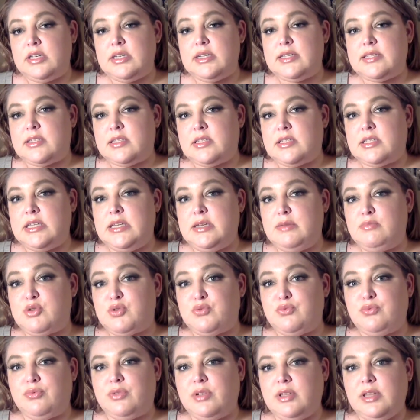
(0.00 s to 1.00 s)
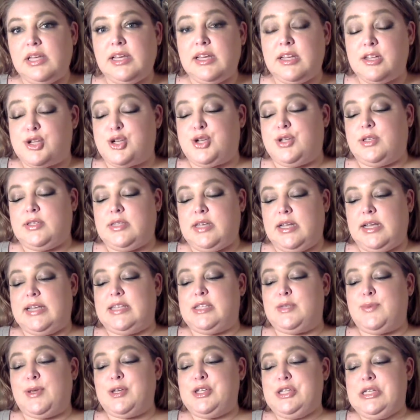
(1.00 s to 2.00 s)
seemed really interesting
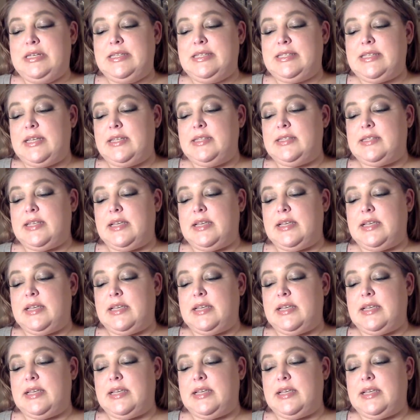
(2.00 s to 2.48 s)
especially since